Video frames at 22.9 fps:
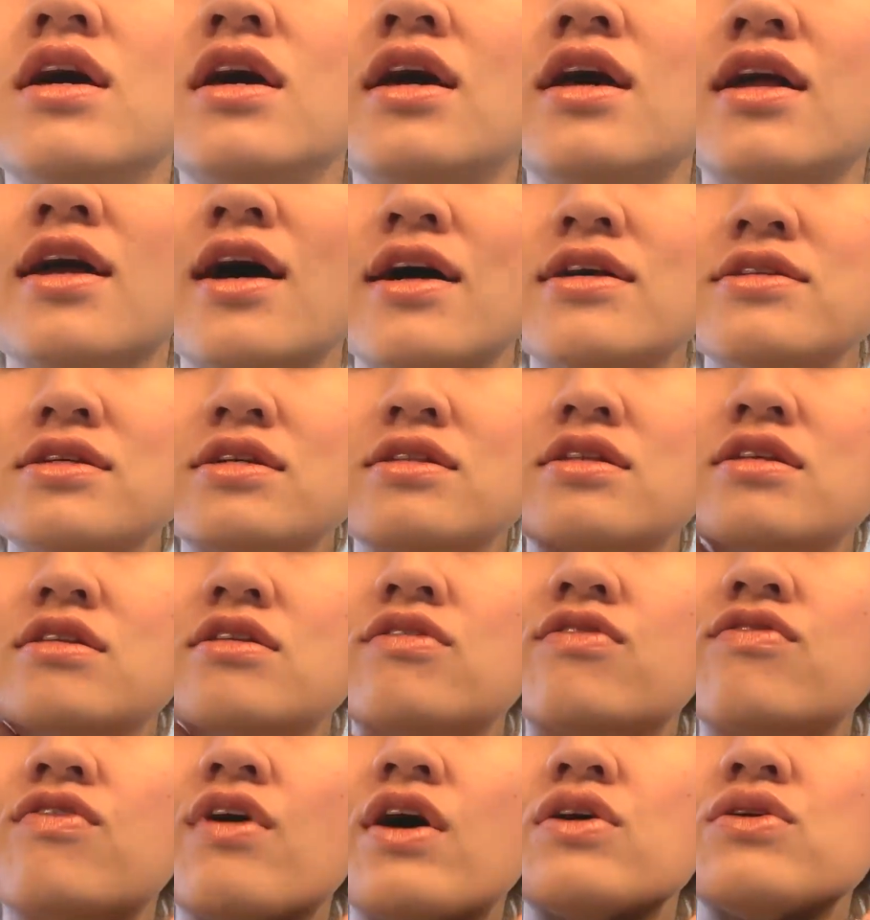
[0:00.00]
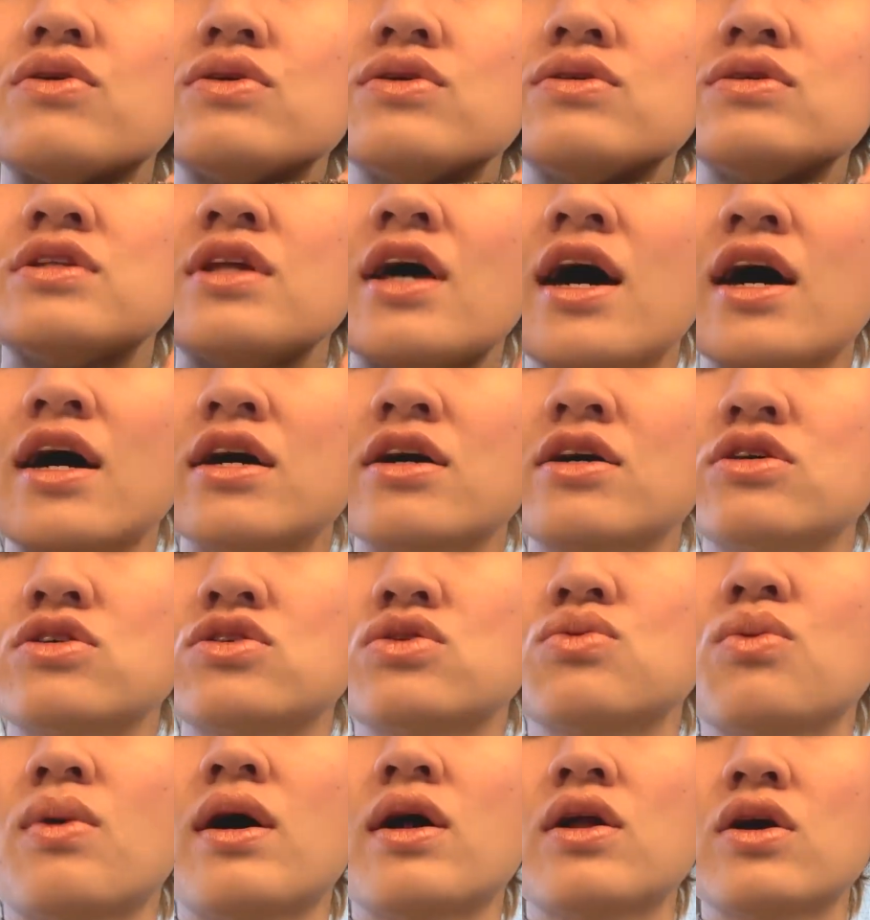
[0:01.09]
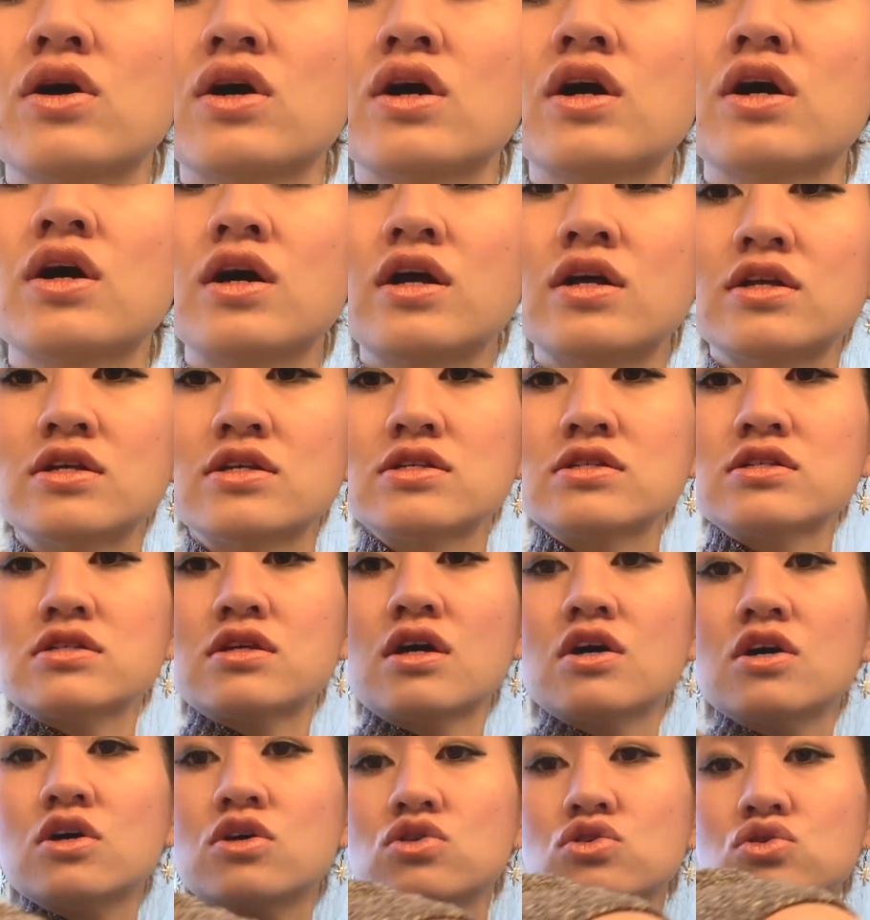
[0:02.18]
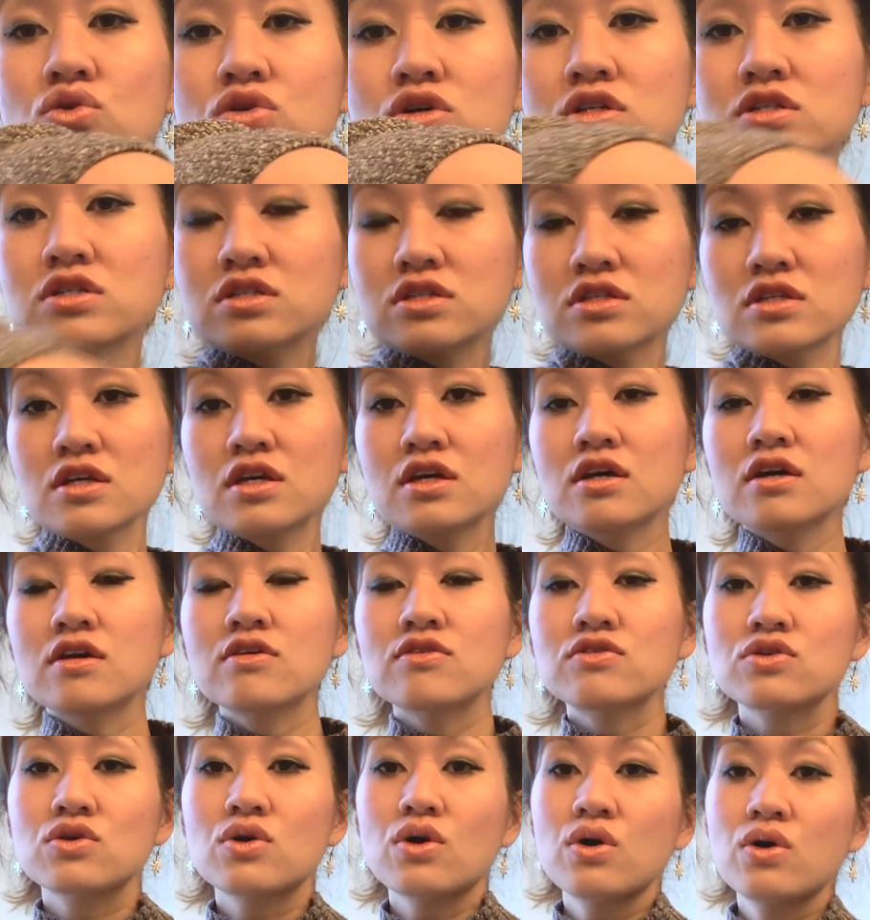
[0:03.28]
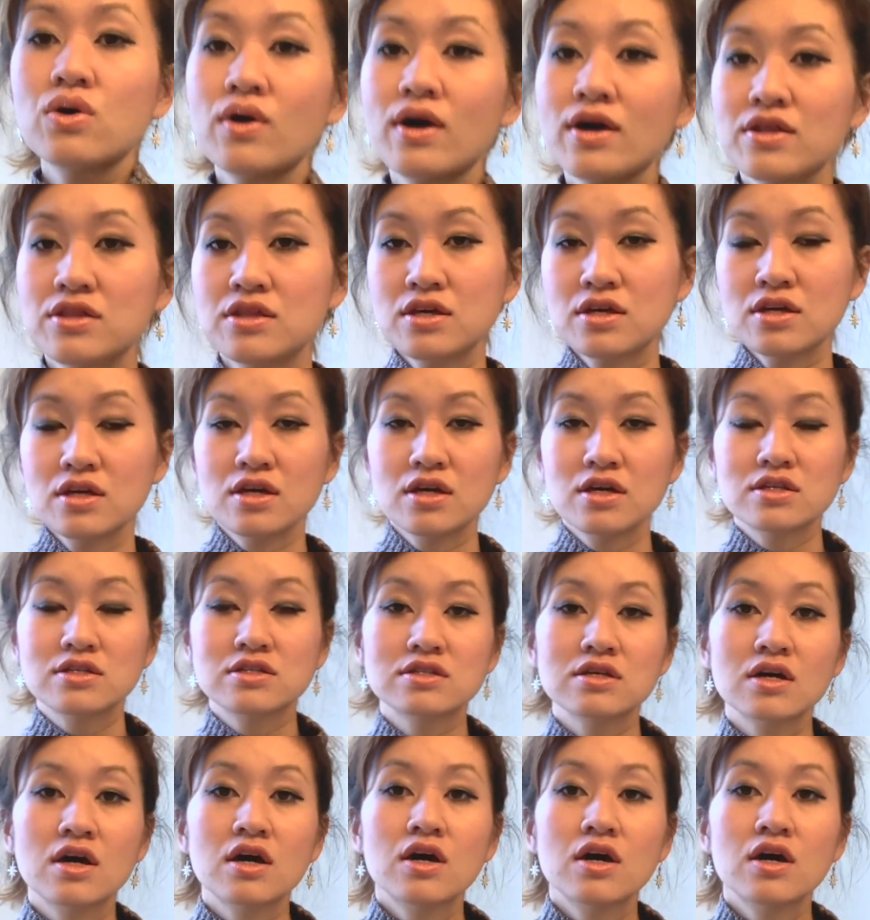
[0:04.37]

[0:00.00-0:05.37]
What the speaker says: It has like this funnel neck sweater and it's short sleeve, so I think it's